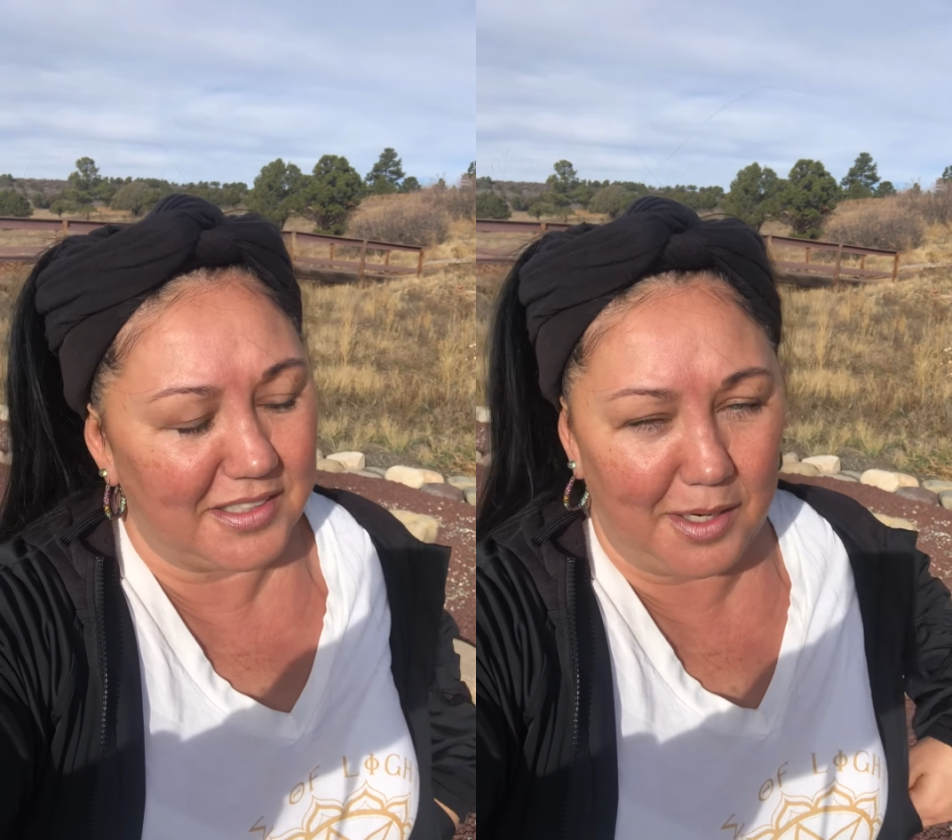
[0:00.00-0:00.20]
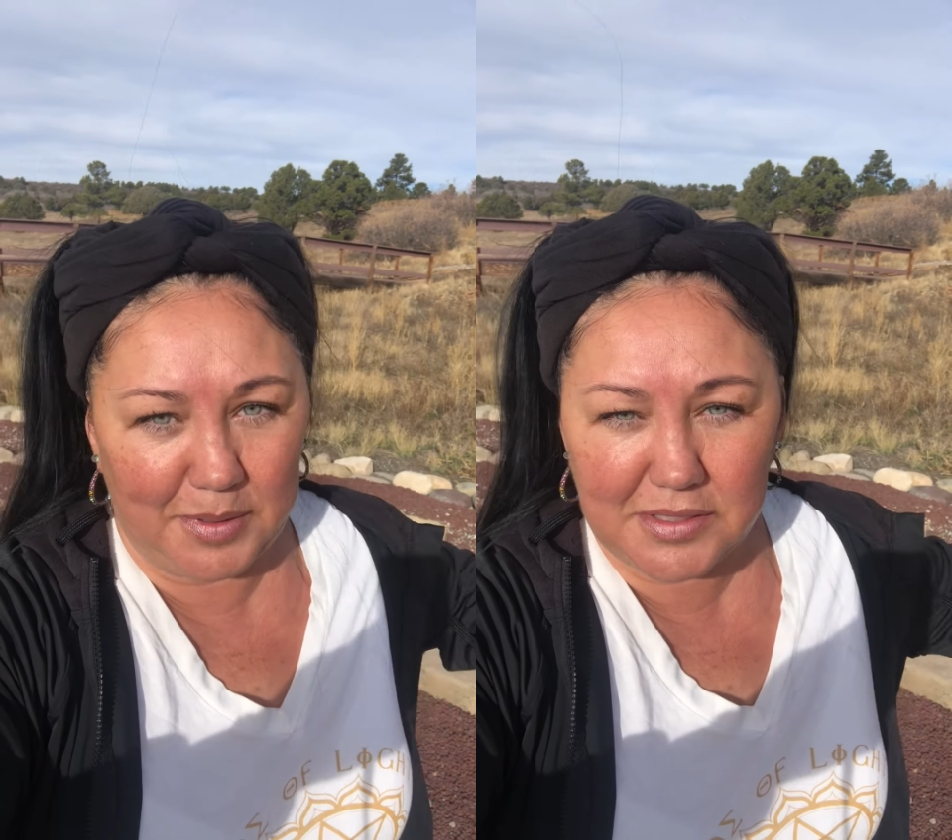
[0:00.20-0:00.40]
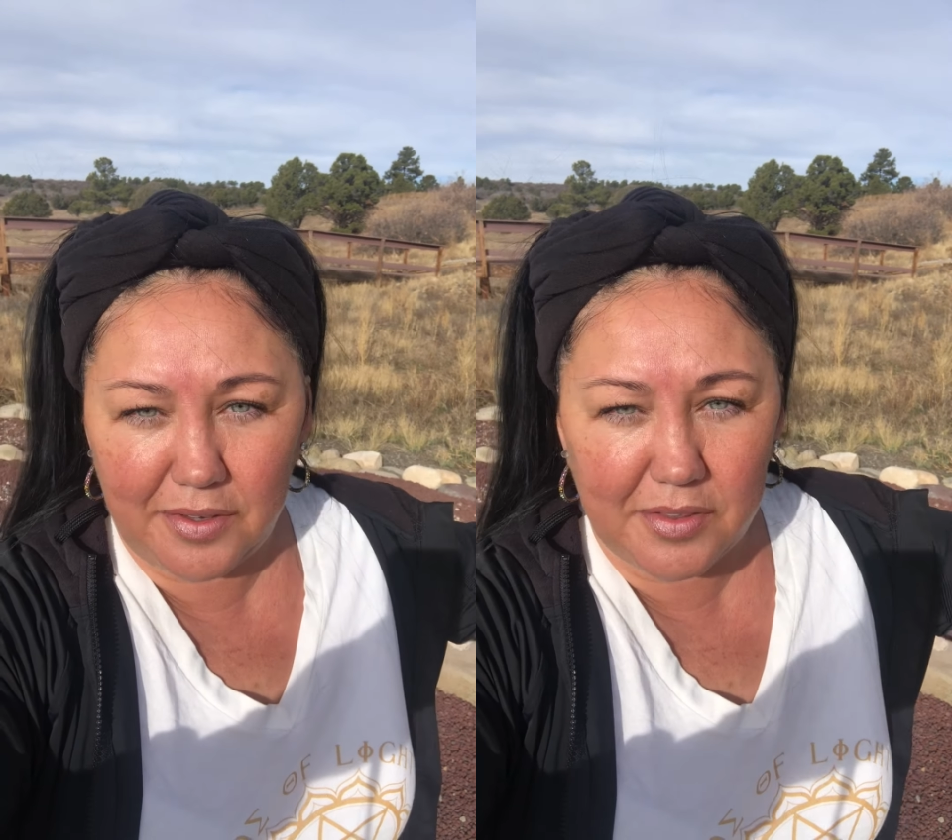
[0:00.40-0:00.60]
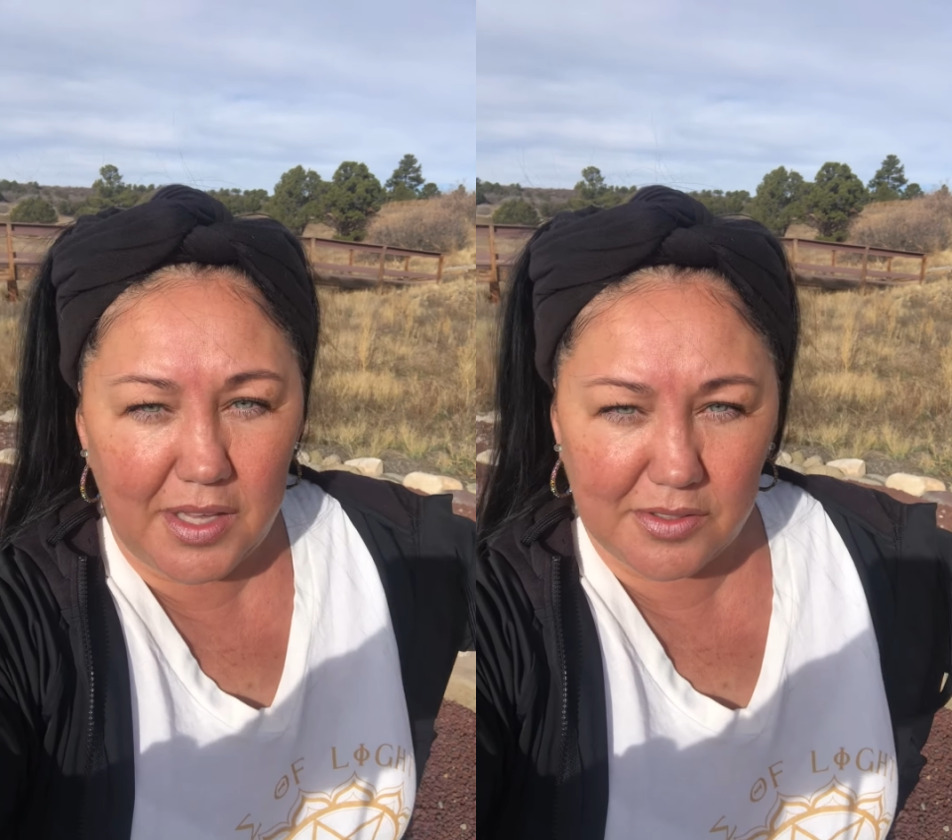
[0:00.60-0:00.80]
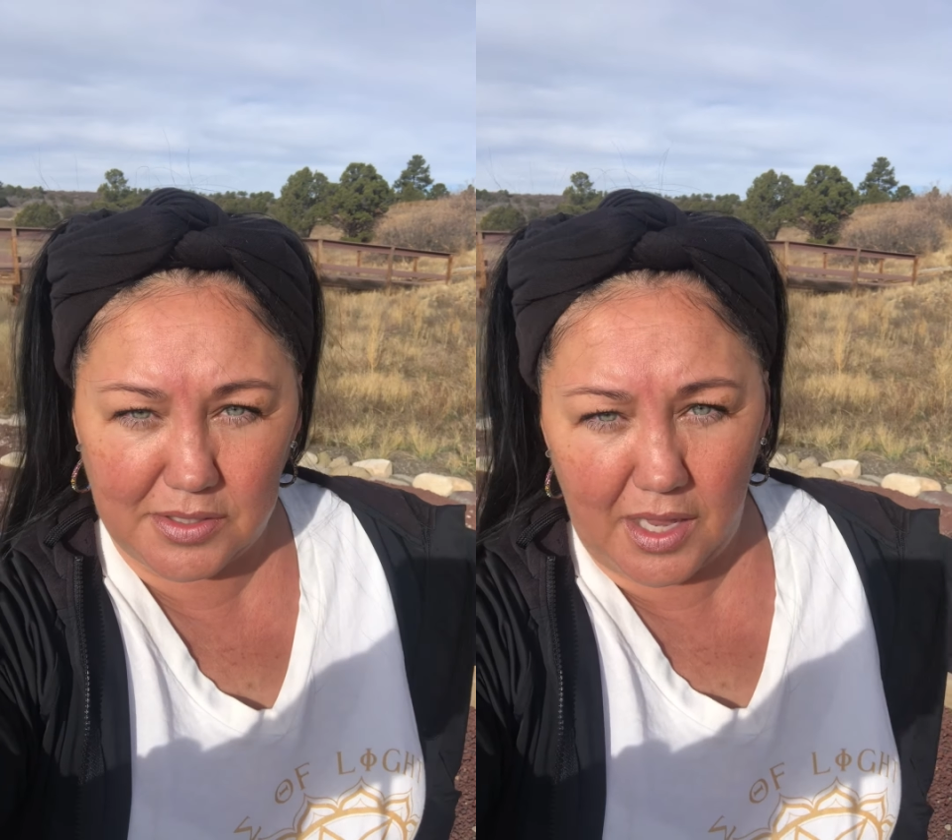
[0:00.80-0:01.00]
and I'm at
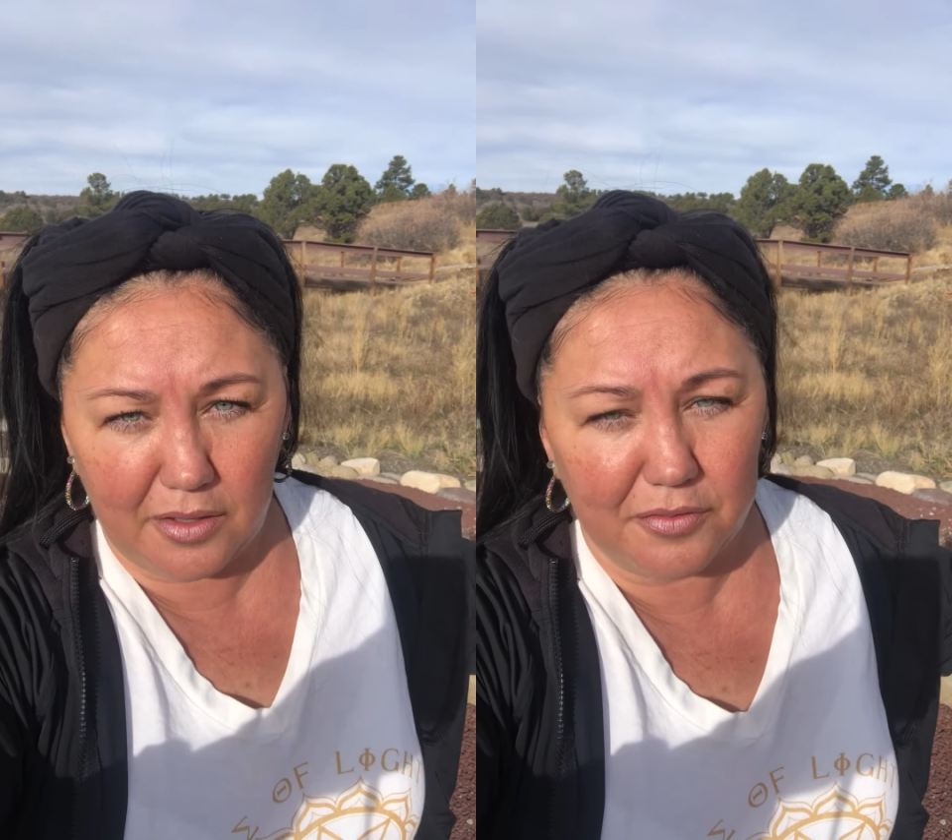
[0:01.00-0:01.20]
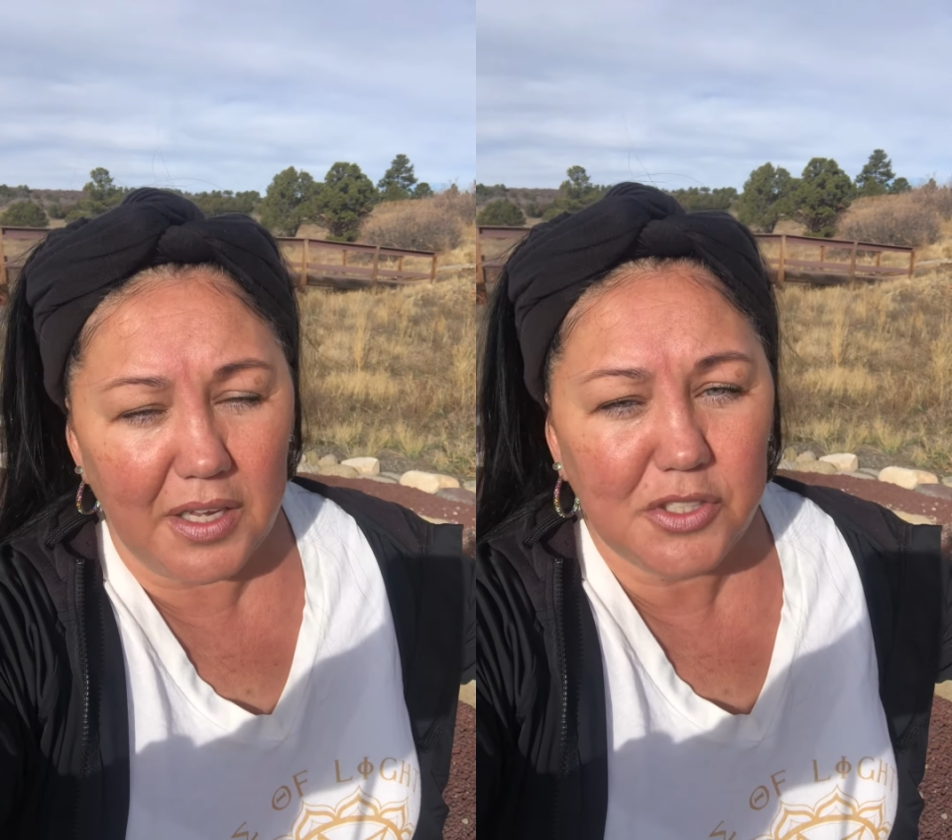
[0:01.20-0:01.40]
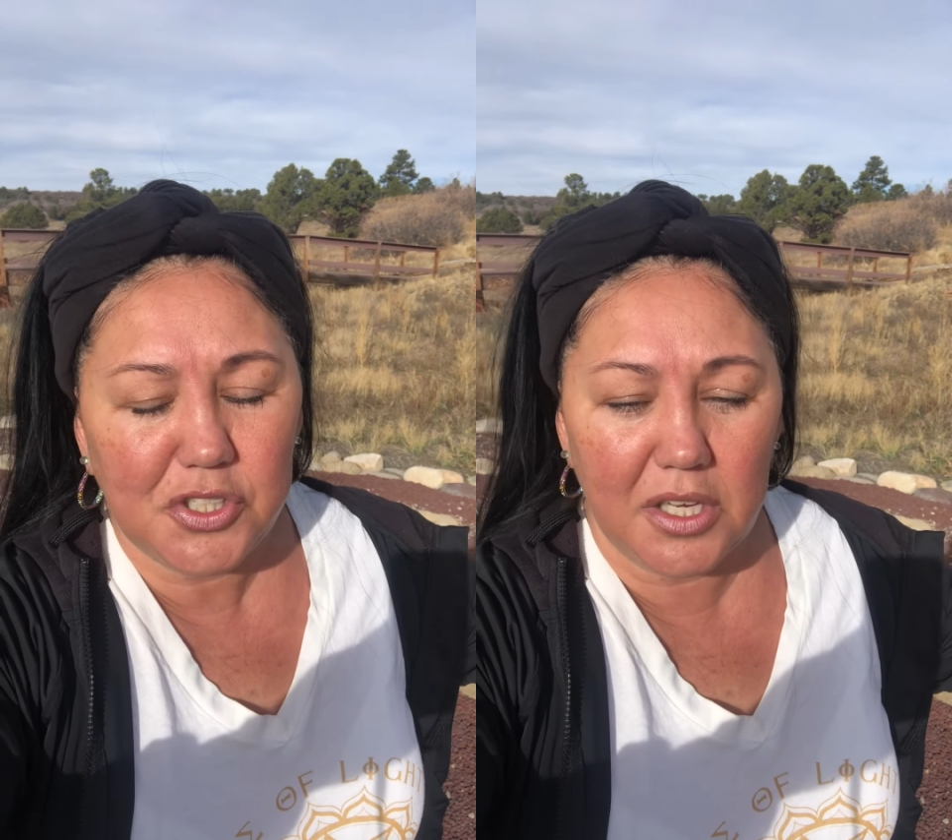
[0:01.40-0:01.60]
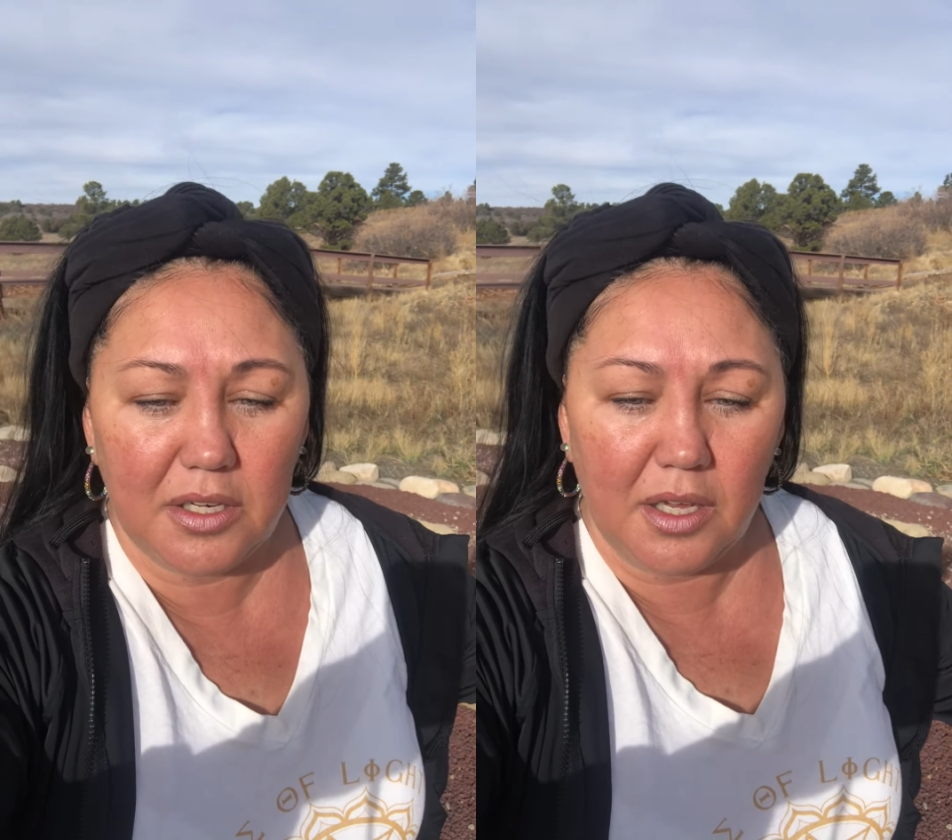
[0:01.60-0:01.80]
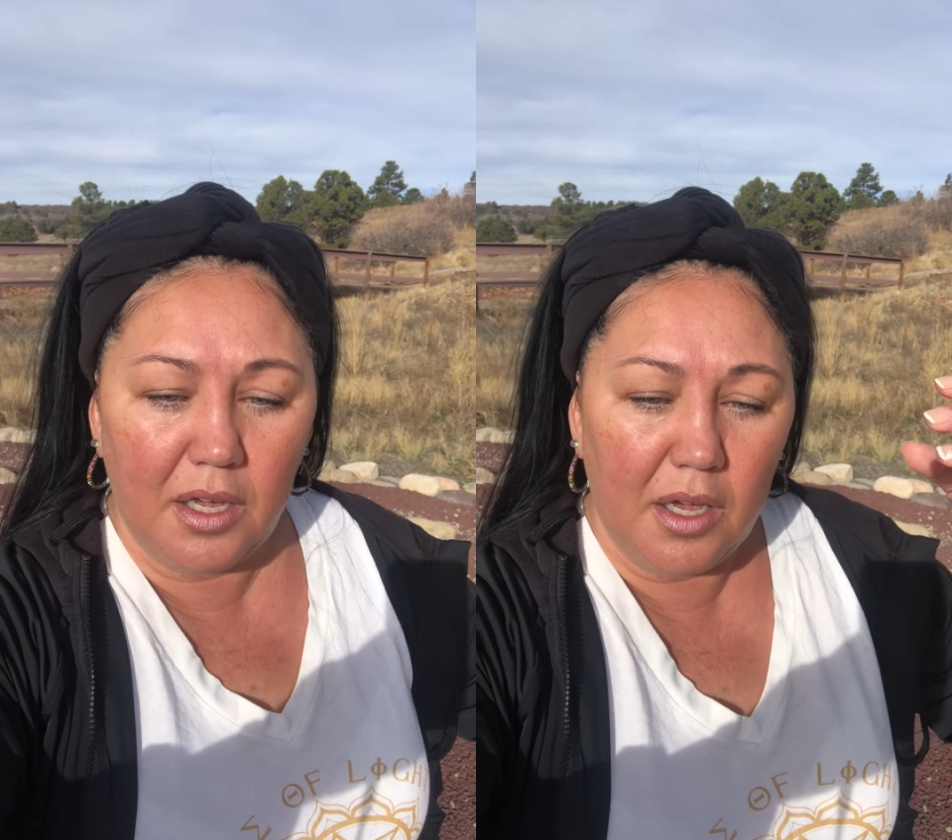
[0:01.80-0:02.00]
7,000 elevation.